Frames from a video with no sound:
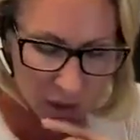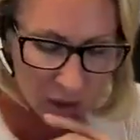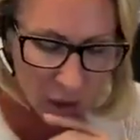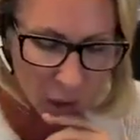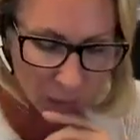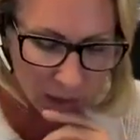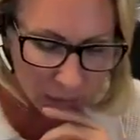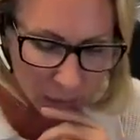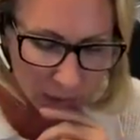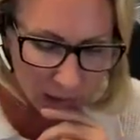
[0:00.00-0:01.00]
Just call
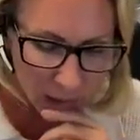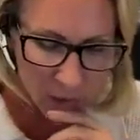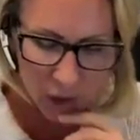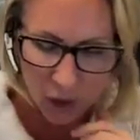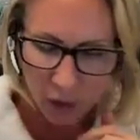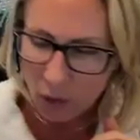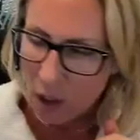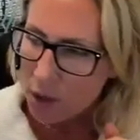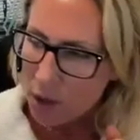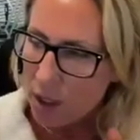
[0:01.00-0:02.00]
me when it comes to general
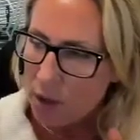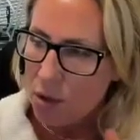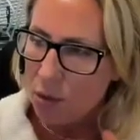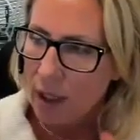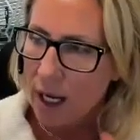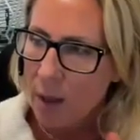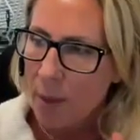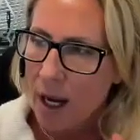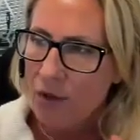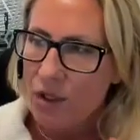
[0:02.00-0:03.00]
contractors and rehab
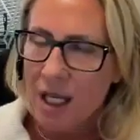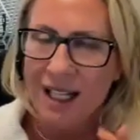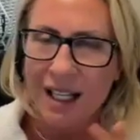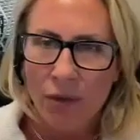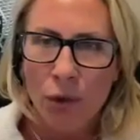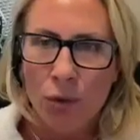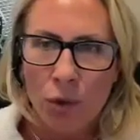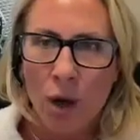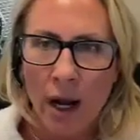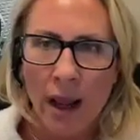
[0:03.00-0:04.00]
out of state. If you
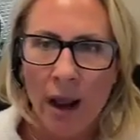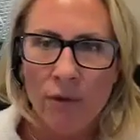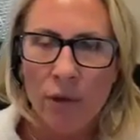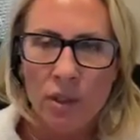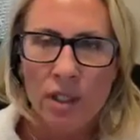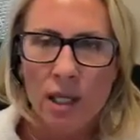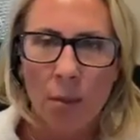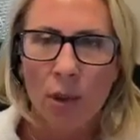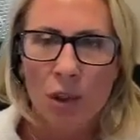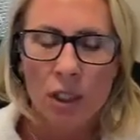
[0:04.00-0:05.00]
do not have your
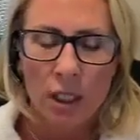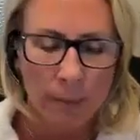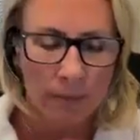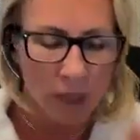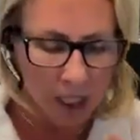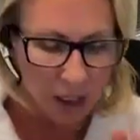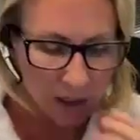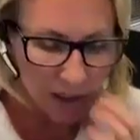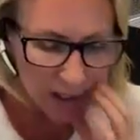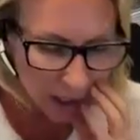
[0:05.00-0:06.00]
established team,
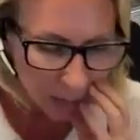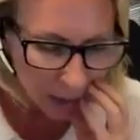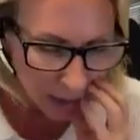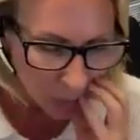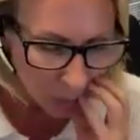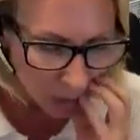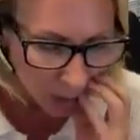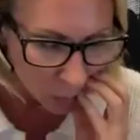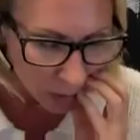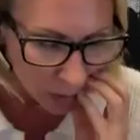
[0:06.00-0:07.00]
let's talk about that
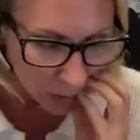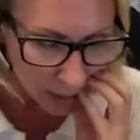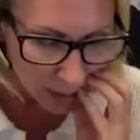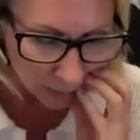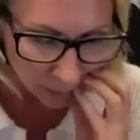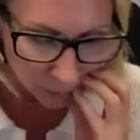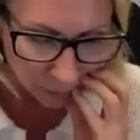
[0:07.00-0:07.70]
one-on-one, okay?